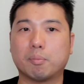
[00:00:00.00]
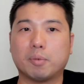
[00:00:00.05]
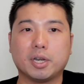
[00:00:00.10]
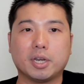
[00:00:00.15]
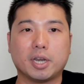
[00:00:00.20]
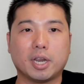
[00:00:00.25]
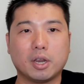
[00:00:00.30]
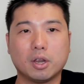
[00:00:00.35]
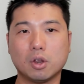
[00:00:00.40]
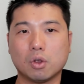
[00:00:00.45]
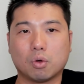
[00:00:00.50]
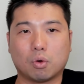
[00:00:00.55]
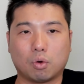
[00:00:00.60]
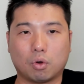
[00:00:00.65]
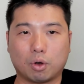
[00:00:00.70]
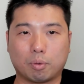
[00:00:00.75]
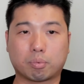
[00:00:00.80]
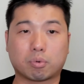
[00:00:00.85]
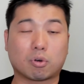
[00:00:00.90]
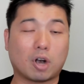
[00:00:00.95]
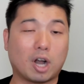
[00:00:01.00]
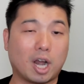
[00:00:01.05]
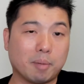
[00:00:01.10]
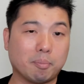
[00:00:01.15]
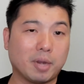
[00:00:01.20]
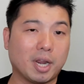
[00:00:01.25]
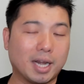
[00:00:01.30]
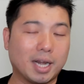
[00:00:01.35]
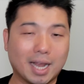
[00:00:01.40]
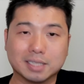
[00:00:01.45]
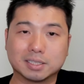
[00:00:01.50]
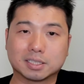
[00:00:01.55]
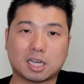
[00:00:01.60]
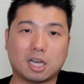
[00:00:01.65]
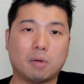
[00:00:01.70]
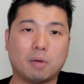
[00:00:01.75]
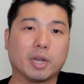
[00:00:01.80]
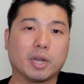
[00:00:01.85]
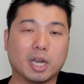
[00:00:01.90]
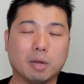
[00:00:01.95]
Monday or Prime Day that's
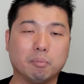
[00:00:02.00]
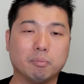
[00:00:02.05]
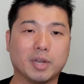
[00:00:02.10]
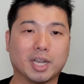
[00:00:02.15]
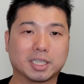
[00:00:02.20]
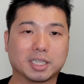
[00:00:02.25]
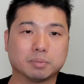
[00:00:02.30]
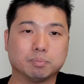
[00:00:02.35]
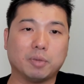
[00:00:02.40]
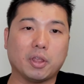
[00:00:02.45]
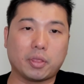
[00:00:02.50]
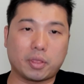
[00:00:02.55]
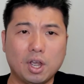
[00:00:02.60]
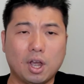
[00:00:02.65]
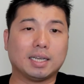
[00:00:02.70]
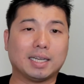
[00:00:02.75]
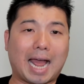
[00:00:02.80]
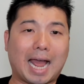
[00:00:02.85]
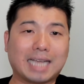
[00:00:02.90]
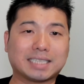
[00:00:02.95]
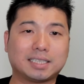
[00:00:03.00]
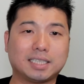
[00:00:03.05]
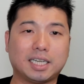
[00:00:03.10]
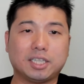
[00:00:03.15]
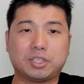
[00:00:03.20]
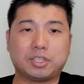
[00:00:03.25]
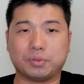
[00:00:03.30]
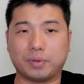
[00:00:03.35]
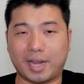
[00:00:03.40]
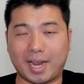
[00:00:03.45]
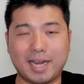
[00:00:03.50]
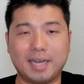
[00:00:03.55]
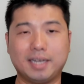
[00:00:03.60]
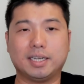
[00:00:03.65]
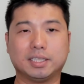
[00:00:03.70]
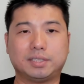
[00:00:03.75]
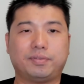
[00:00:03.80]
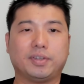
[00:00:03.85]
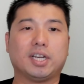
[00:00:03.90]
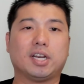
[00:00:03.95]
coming up next month. Lastly, to end
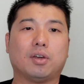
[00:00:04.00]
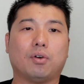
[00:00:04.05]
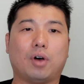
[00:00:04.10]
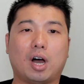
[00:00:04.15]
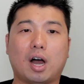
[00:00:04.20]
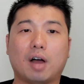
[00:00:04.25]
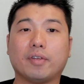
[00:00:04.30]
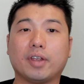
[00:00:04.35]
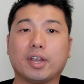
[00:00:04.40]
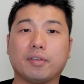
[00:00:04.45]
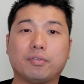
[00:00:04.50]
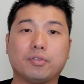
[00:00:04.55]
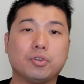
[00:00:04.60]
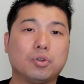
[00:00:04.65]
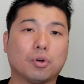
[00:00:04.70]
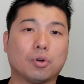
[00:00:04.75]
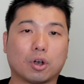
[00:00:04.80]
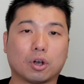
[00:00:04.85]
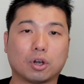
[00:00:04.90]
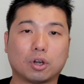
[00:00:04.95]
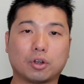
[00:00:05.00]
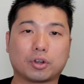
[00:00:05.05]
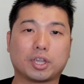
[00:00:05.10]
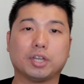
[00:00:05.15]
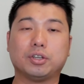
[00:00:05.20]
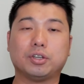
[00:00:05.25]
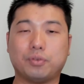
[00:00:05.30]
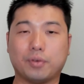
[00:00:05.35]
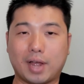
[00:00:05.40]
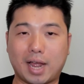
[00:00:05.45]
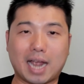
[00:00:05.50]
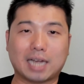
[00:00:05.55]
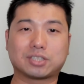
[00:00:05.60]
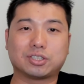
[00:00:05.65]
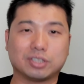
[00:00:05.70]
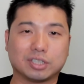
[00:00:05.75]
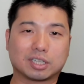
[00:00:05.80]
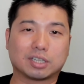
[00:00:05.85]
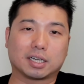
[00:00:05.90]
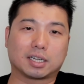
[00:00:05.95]
this video off, if you're looking to
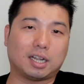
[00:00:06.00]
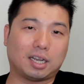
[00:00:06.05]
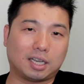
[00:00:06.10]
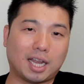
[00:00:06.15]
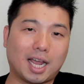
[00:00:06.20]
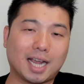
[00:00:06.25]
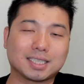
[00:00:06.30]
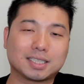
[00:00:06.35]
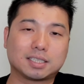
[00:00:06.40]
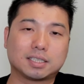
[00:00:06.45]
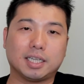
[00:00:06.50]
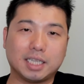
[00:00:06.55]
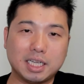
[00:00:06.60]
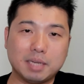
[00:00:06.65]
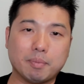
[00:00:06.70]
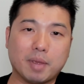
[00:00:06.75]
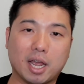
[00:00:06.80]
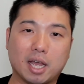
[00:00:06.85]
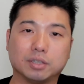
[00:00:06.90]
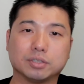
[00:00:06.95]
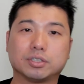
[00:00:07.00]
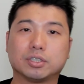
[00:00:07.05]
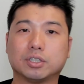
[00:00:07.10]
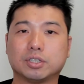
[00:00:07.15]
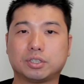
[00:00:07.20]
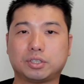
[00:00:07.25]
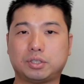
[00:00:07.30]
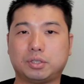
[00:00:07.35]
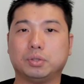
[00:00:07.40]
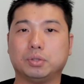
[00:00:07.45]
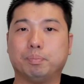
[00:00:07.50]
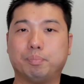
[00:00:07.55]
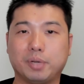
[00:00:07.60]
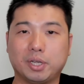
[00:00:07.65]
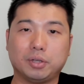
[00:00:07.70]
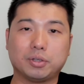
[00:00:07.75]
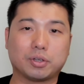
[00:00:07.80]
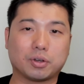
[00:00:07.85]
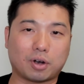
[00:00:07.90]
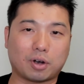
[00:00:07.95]
actually collect emails to
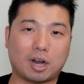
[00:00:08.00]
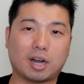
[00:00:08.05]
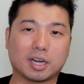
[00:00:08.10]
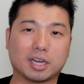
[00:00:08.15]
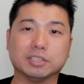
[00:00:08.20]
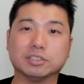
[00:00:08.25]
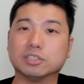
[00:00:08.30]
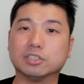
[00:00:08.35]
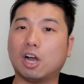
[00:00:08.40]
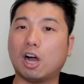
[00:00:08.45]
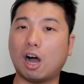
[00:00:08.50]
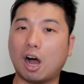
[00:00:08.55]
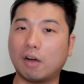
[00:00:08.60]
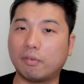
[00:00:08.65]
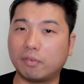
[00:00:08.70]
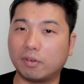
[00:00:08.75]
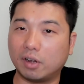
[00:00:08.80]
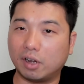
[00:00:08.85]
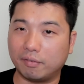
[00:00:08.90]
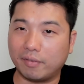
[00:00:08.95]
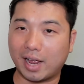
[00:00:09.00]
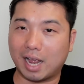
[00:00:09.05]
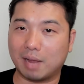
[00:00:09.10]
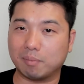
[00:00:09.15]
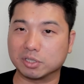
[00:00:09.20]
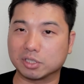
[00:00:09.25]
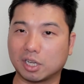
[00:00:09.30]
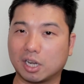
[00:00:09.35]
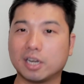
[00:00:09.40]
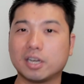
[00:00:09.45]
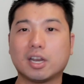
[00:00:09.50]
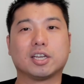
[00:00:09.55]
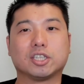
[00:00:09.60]
build your audience off of Amazon,